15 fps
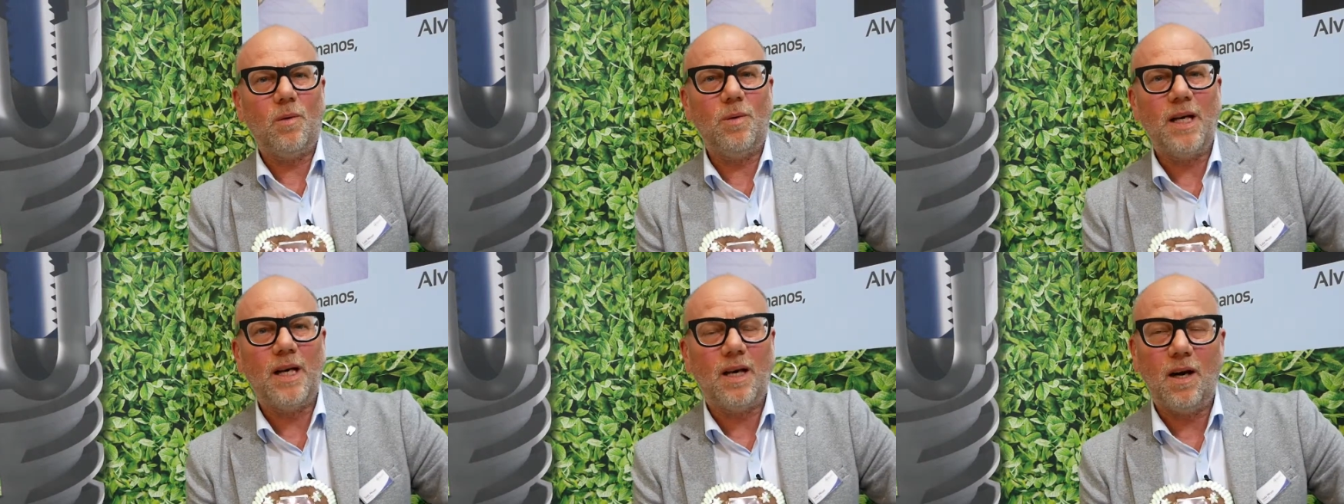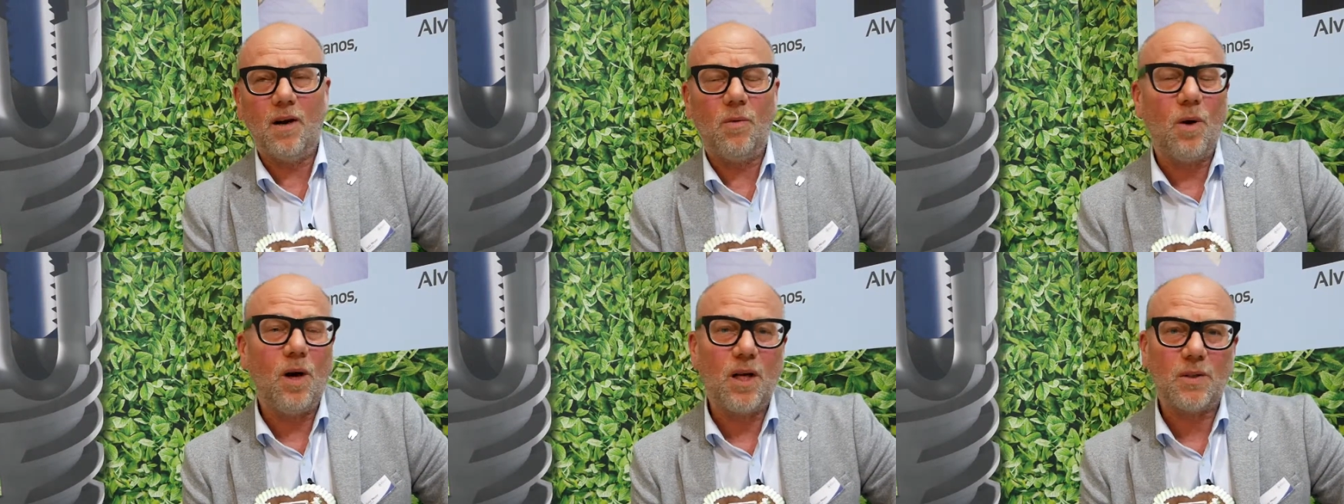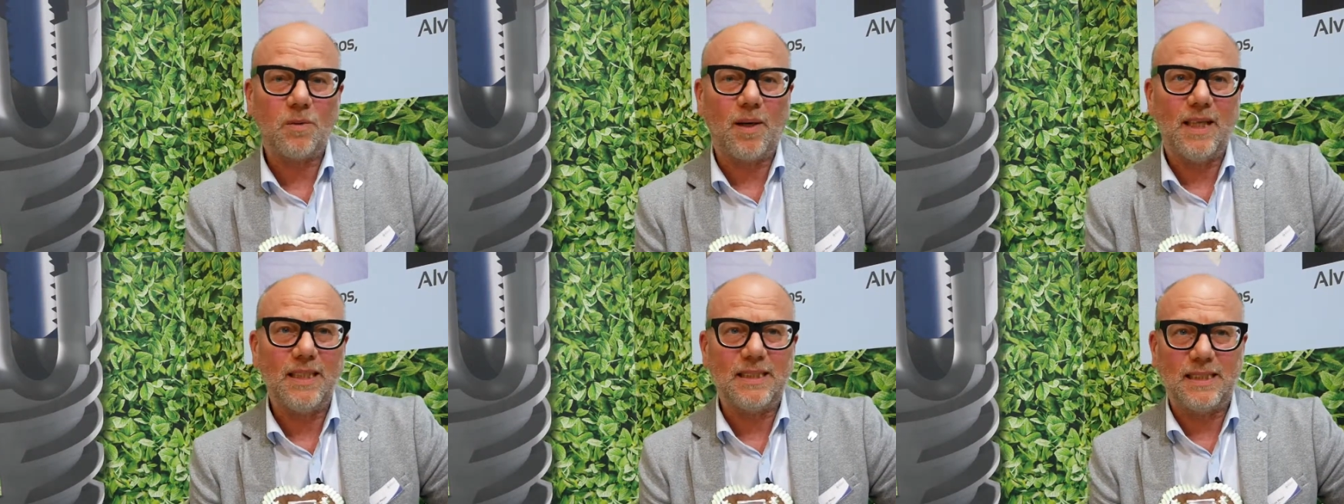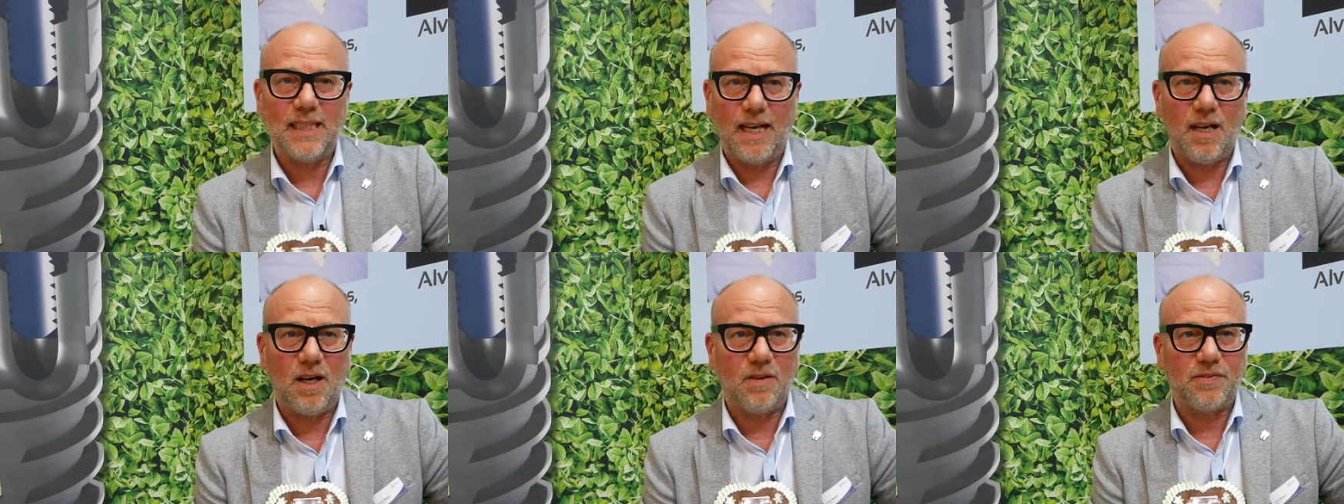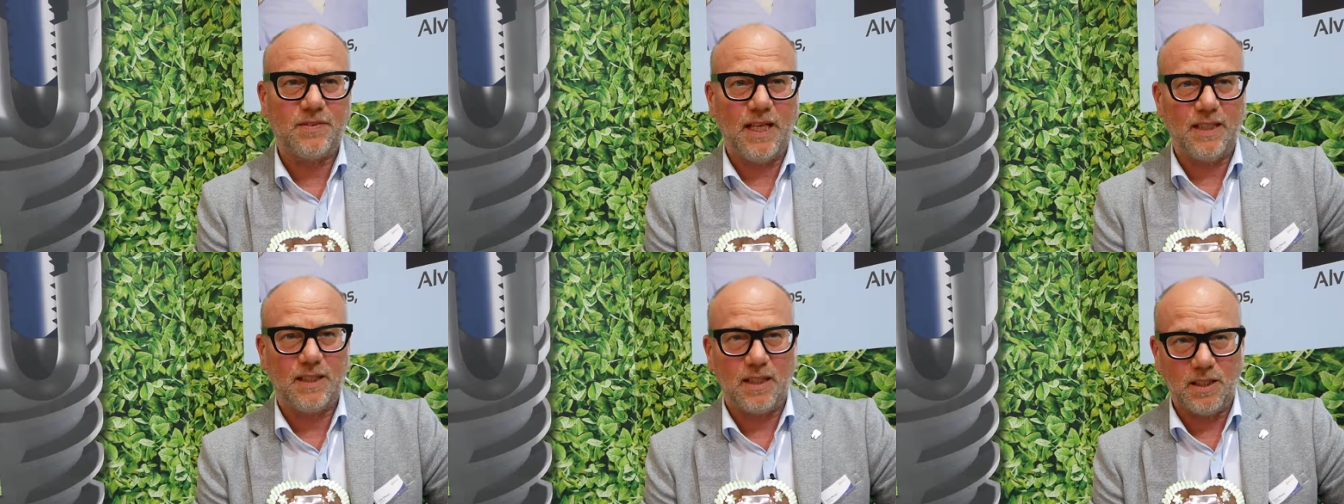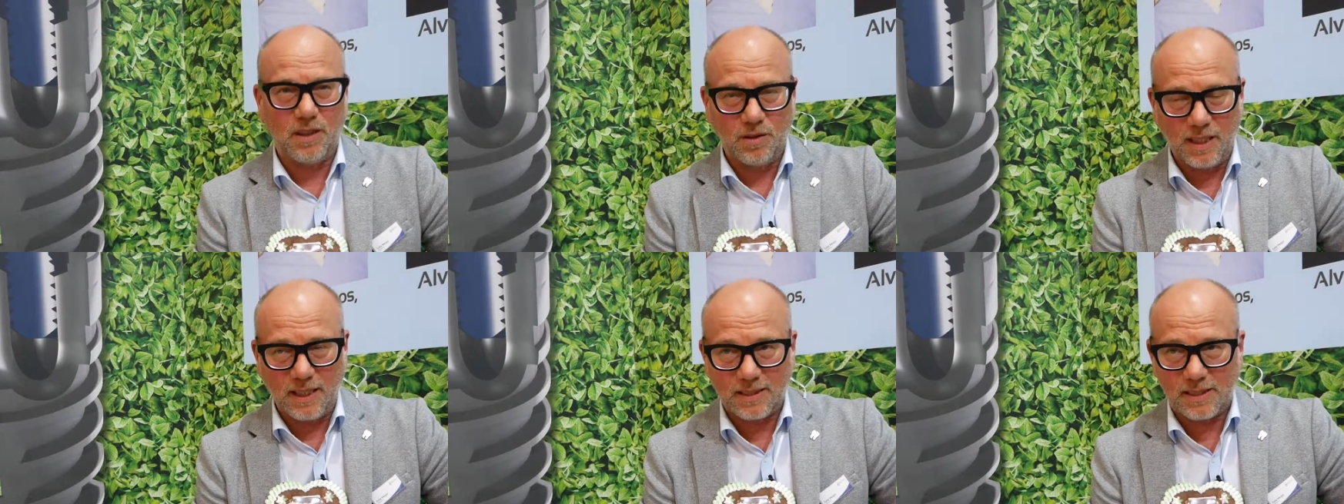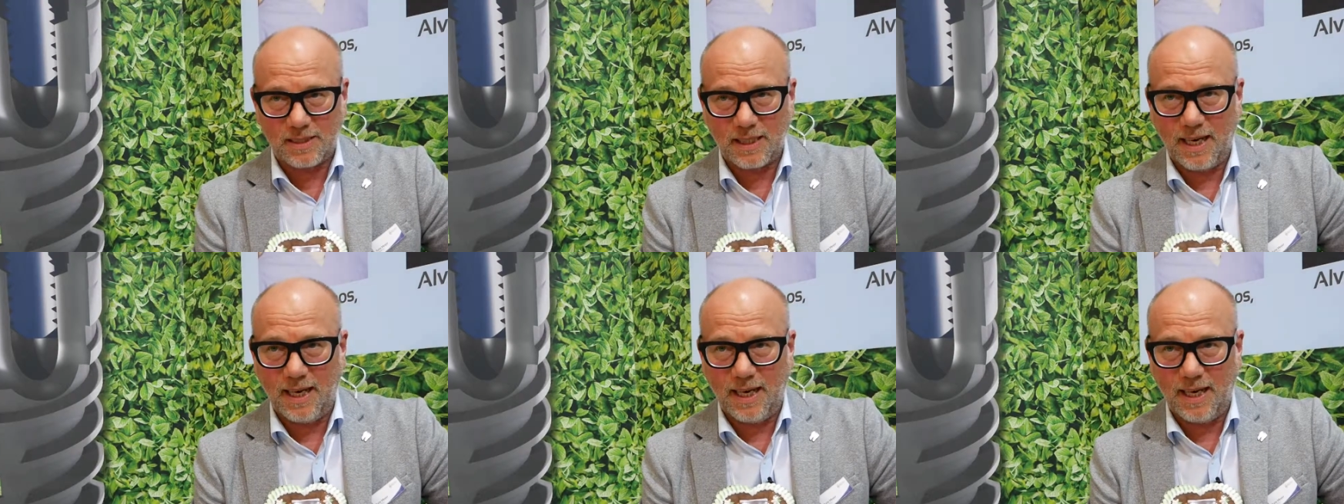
We are a worldwide seller of dental units,